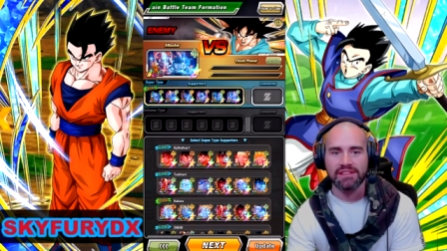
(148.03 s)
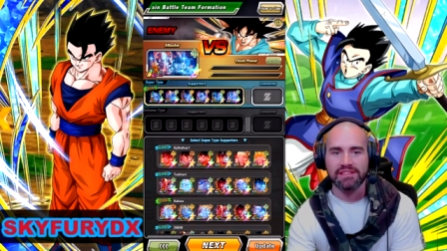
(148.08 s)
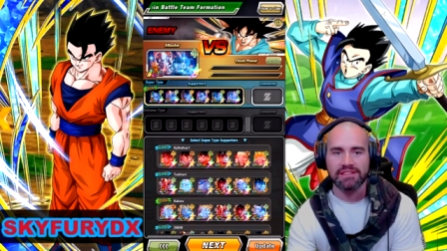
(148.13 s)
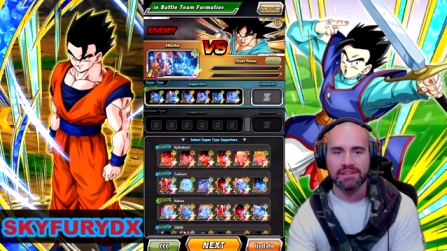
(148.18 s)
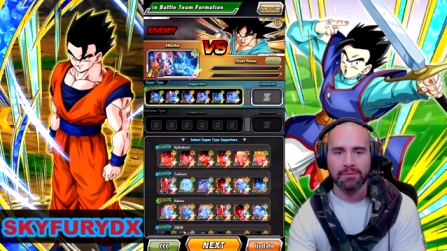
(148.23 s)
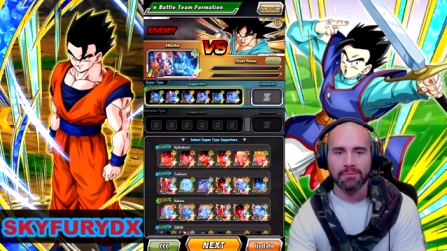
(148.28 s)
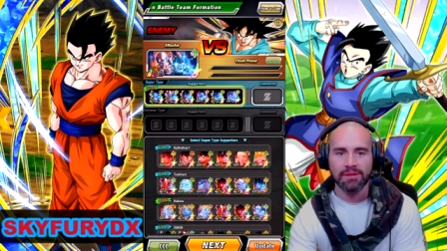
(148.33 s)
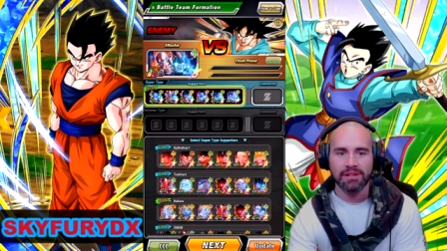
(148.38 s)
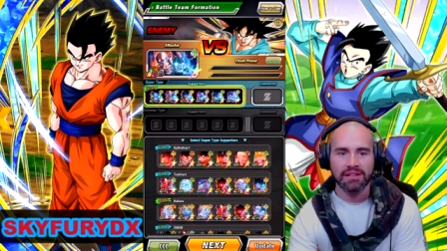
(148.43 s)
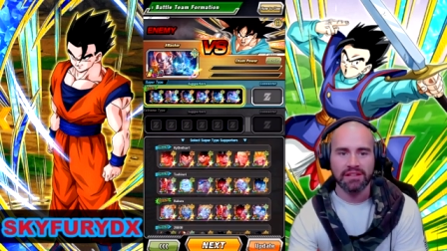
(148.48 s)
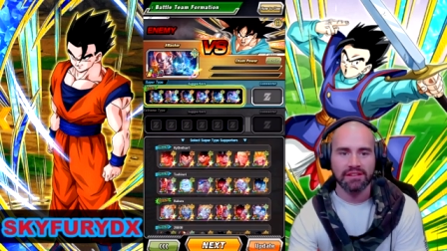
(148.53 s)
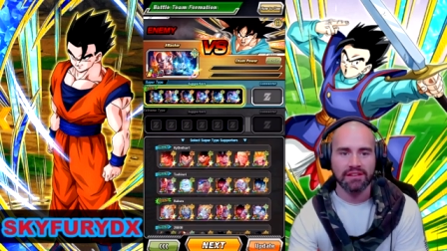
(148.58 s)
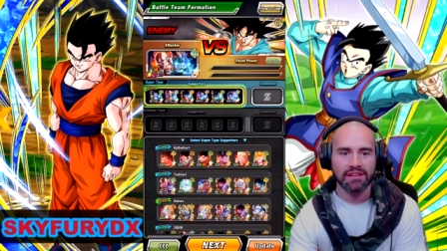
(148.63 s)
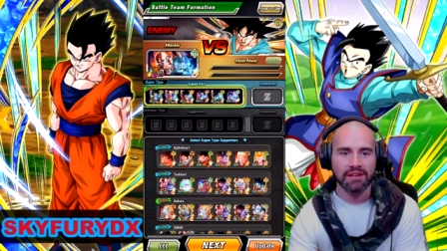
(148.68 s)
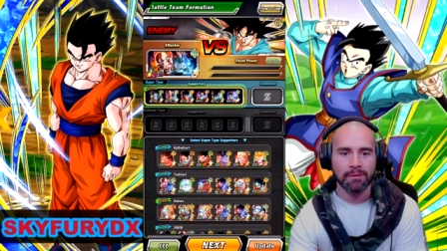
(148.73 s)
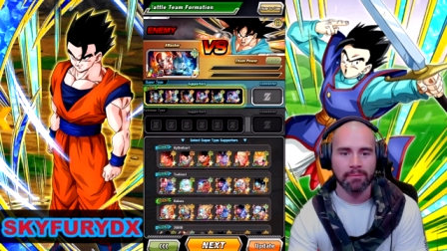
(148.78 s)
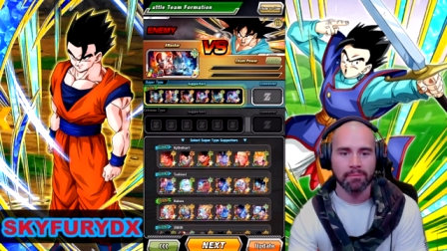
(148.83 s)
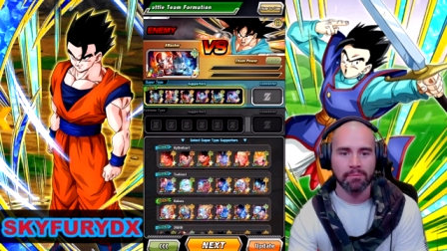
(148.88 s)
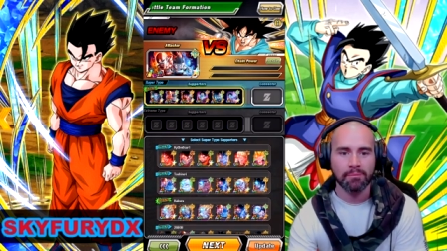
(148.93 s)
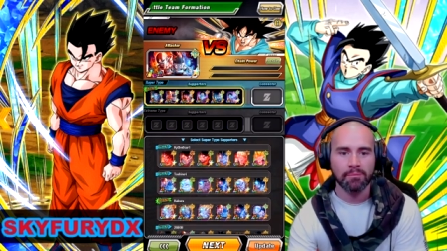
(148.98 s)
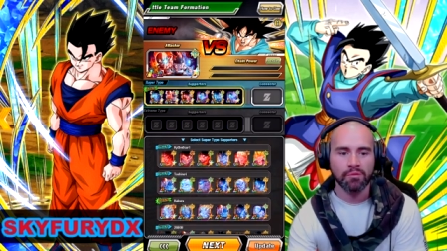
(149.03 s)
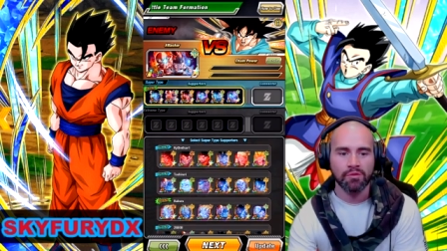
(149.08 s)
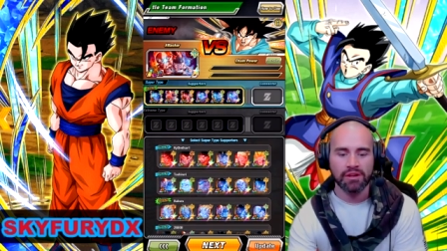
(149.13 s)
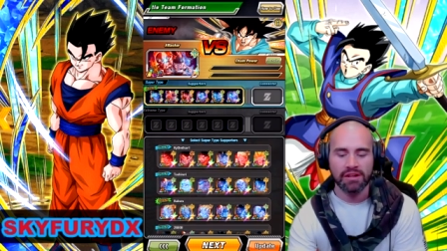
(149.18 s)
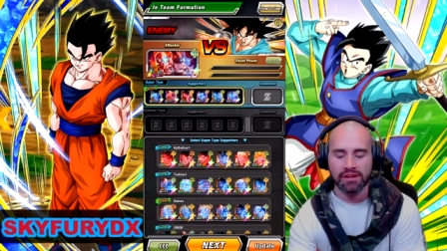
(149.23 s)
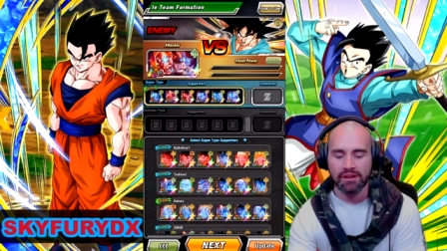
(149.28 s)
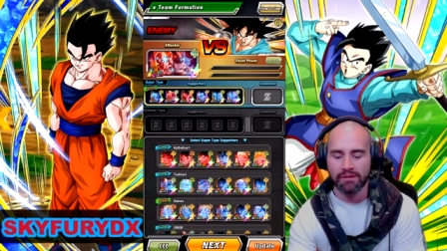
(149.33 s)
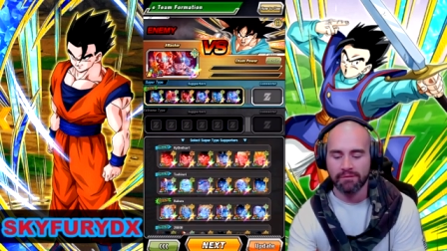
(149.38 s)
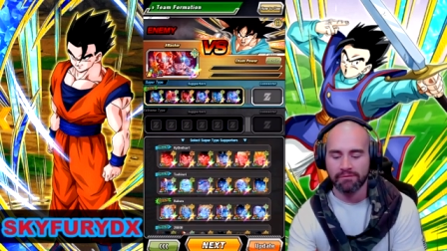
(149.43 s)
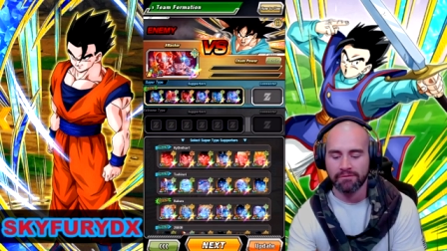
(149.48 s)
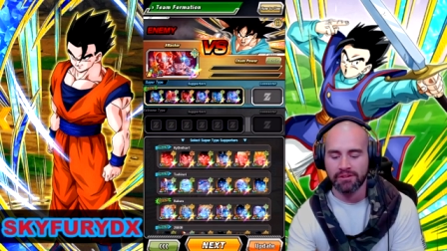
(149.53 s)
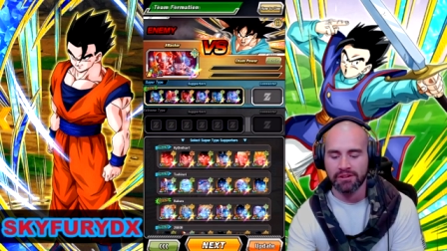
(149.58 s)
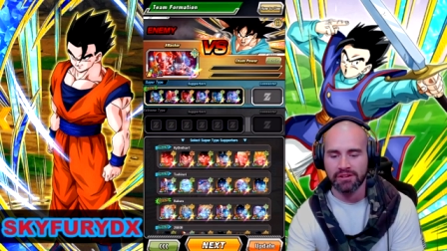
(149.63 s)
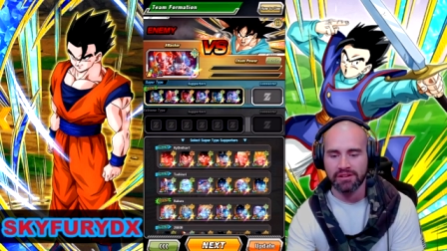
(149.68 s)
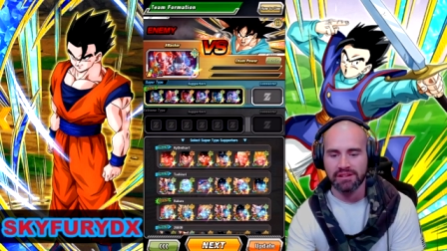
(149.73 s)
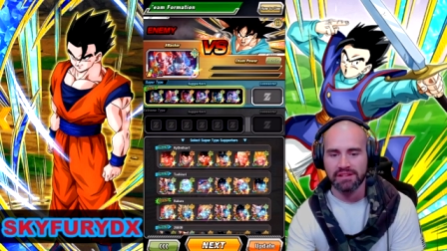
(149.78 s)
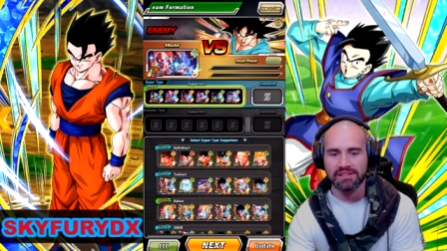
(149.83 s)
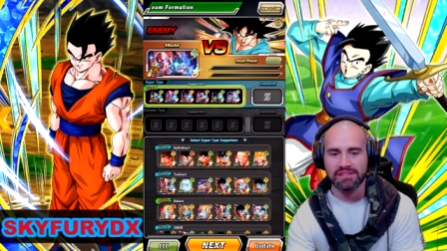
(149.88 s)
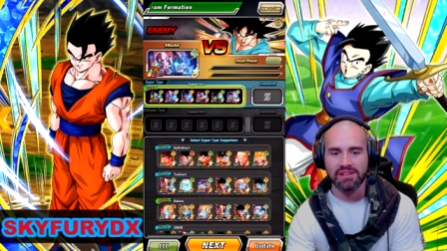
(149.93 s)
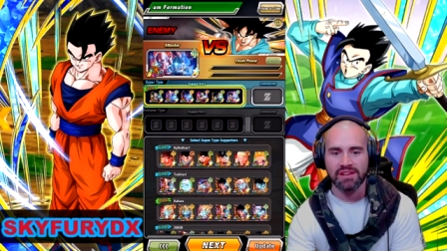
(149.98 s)
something that I'm pretty confident
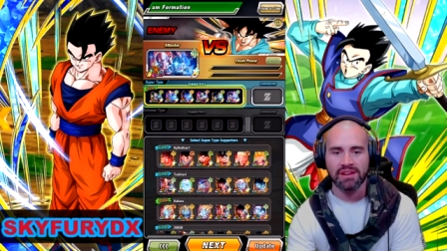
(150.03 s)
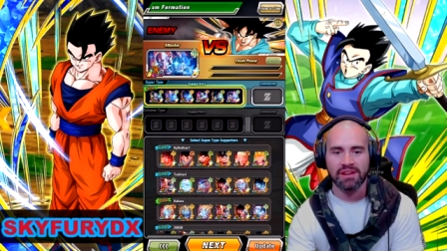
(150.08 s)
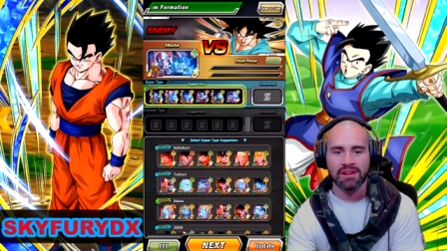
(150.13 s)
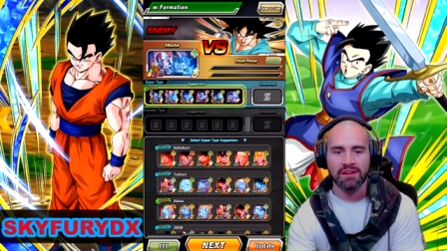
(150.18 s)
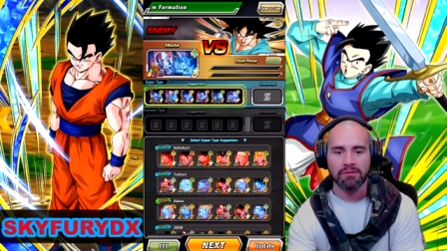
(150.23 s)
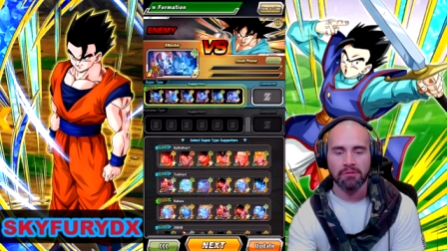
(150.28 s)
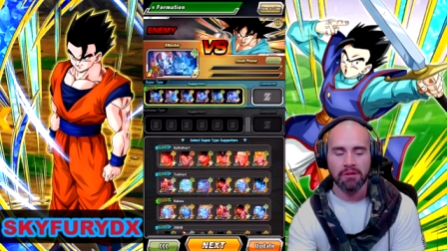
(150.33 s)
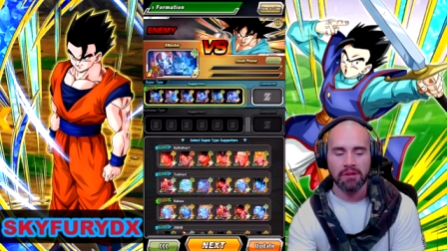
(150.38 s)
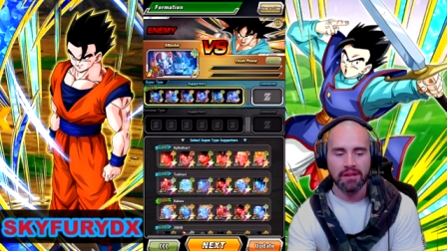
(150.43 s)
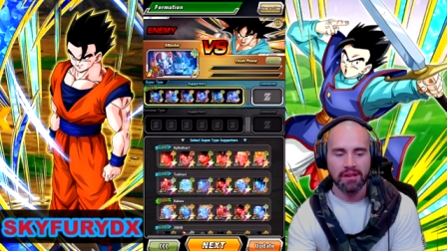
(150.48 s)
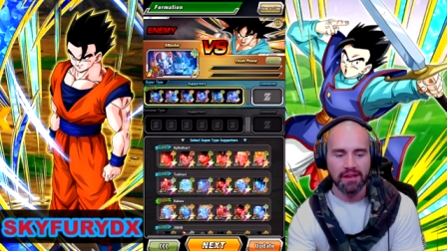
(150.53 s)
is gonna